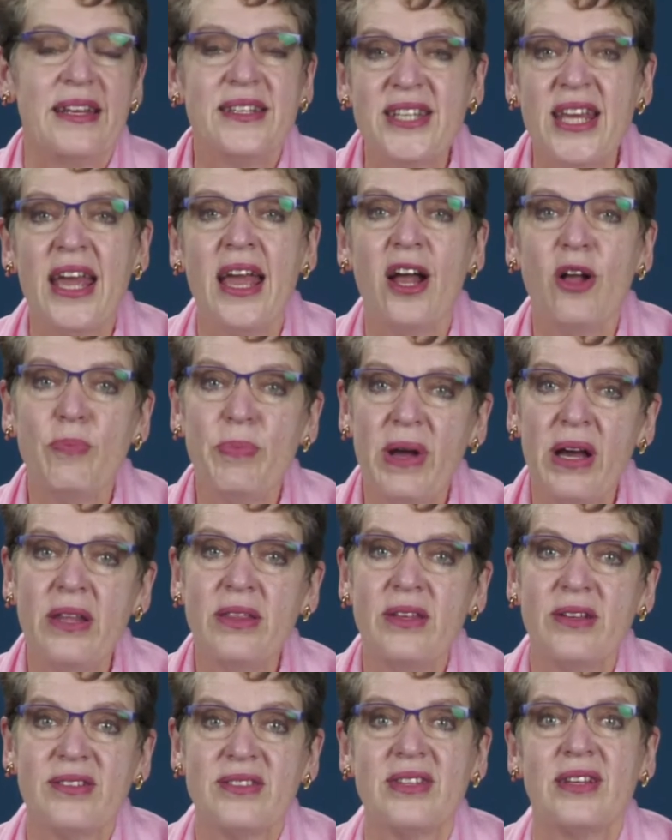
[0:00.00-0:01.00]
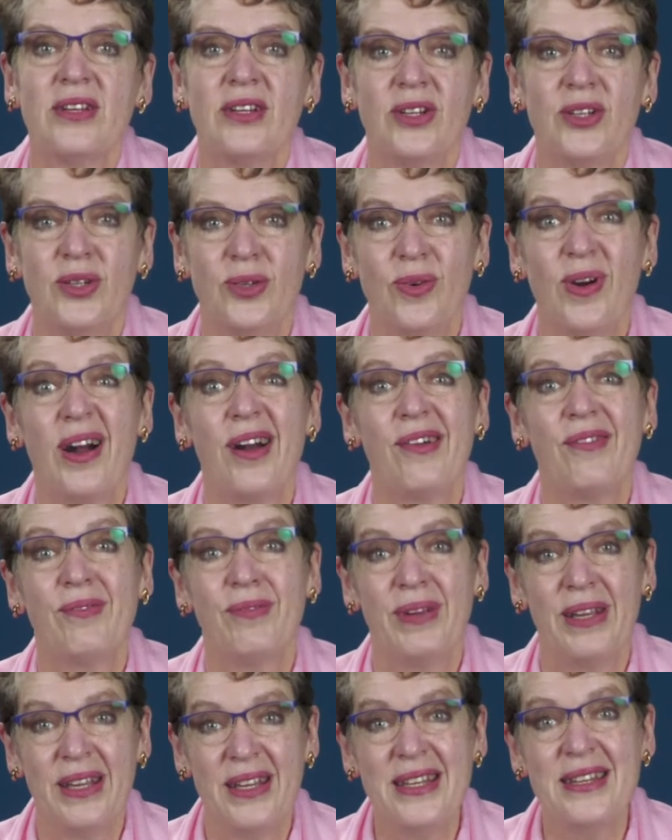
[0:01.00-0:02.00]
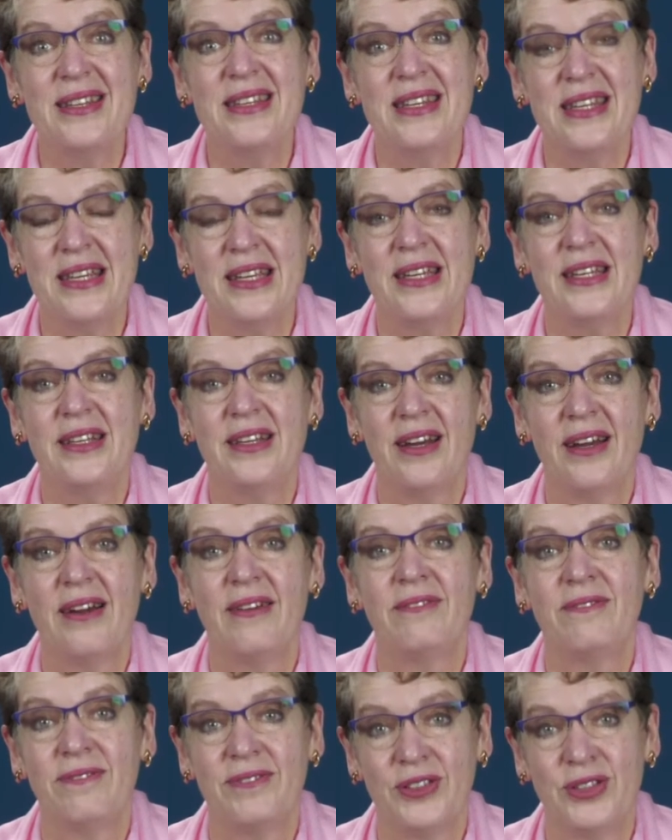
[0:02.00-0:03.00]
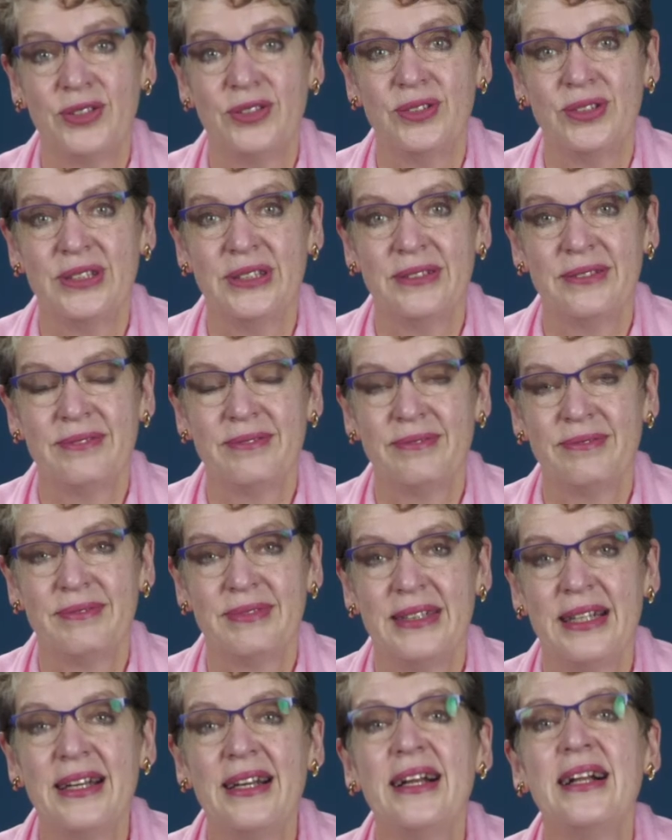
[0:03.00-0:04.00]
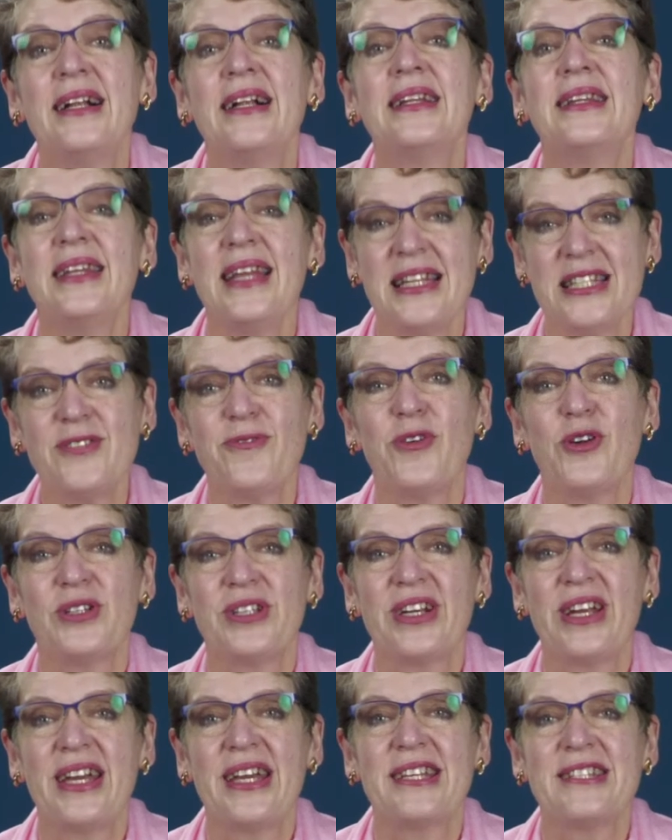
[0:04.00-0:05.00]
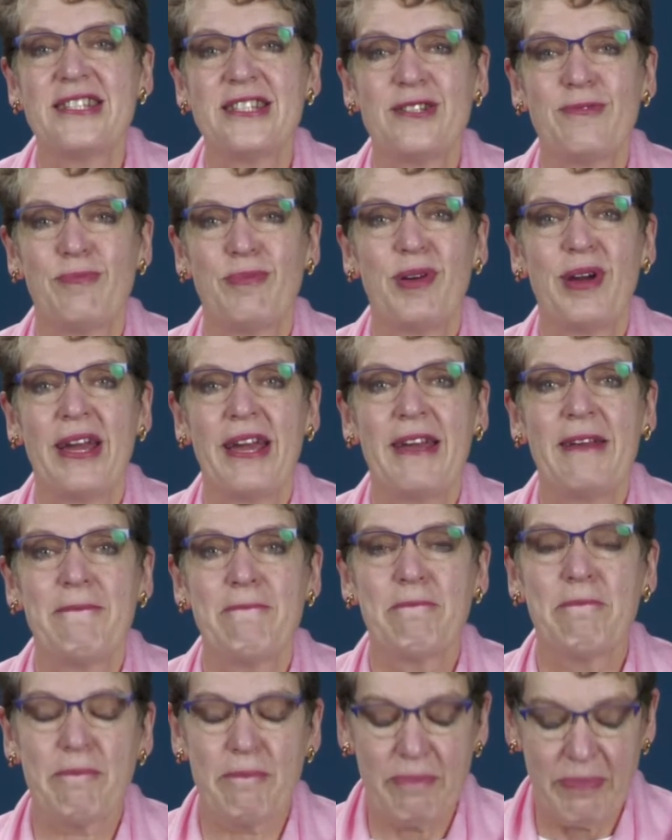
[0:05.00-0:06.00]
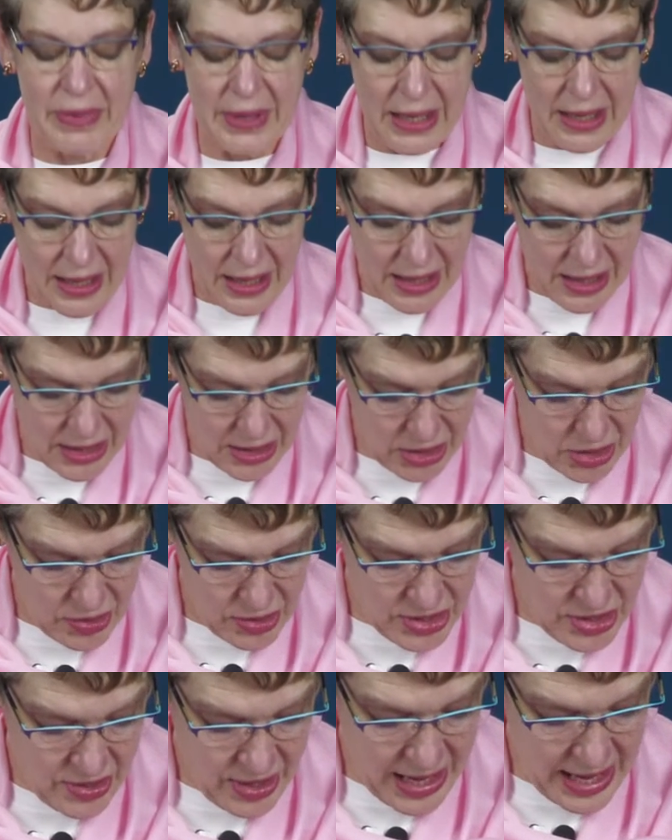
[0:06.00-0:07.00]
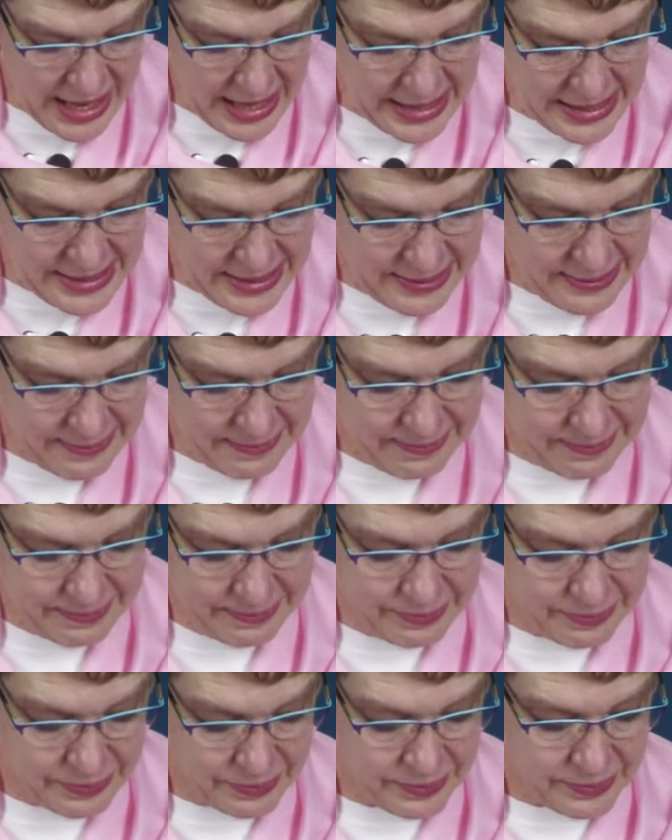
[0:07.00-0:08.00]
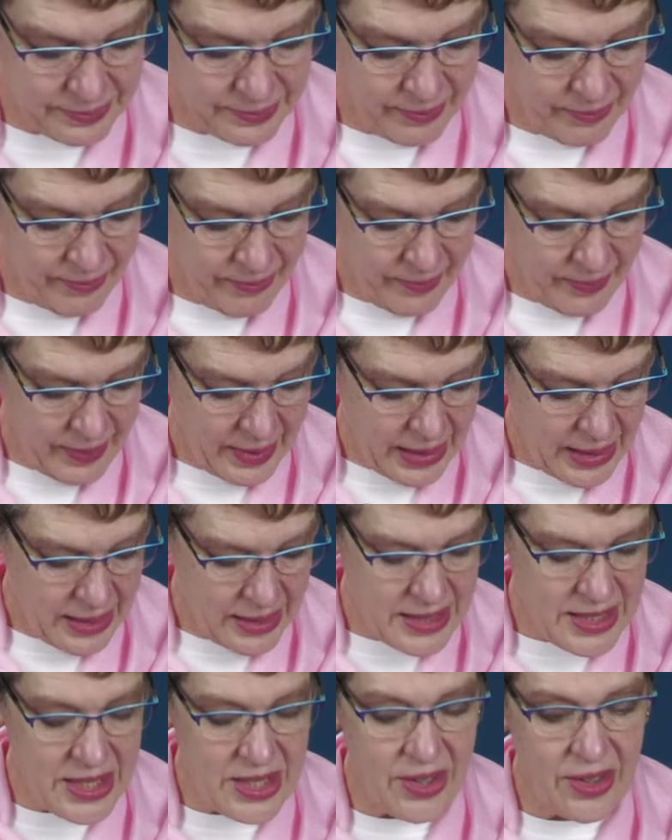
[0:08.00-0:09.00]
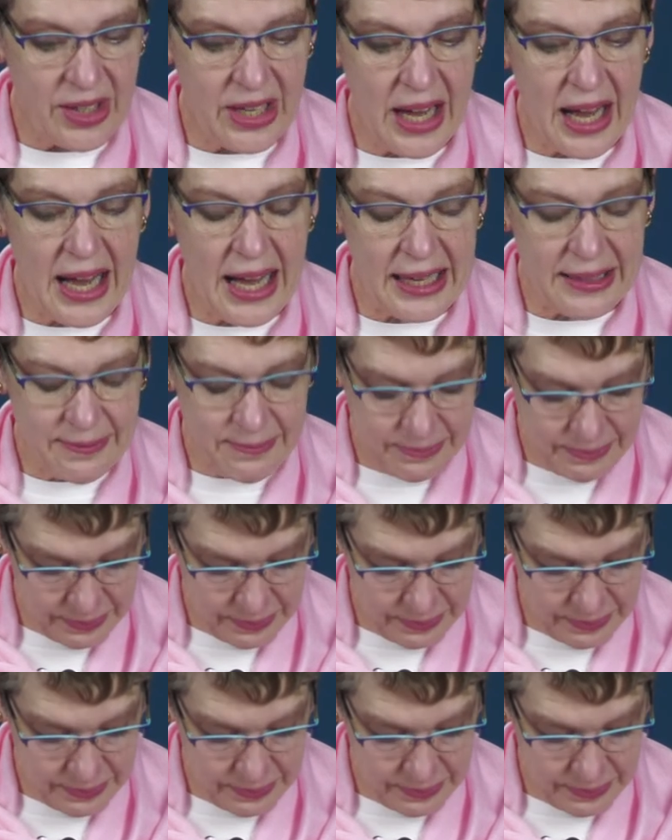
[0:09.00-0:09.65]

to help others who are in need of food. Let's fold our hands to pray. Close your eyes. Dear God,